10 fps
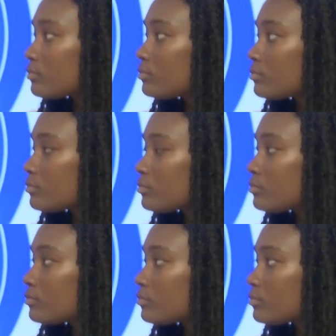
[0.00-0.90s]

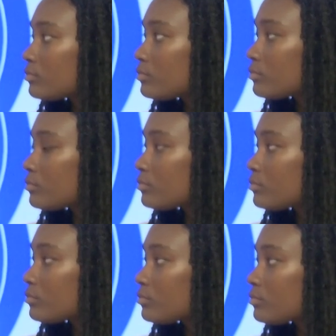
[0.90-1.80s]

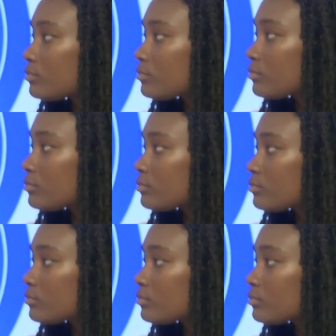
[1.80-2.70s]

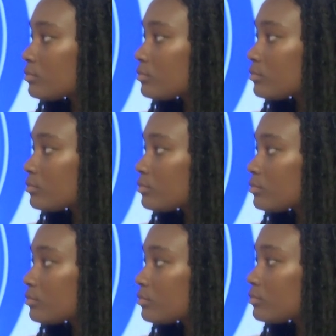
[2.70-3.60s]

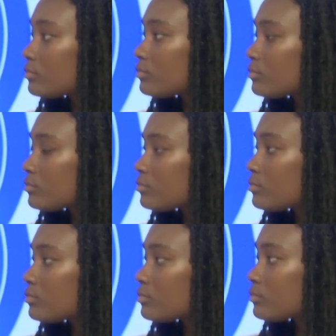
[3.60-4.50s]

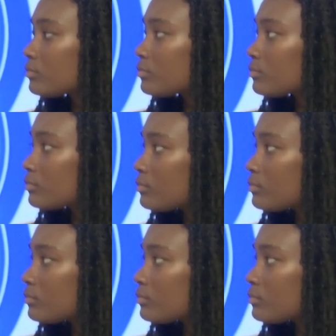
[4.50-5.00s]
No words are spoken by the person on screen.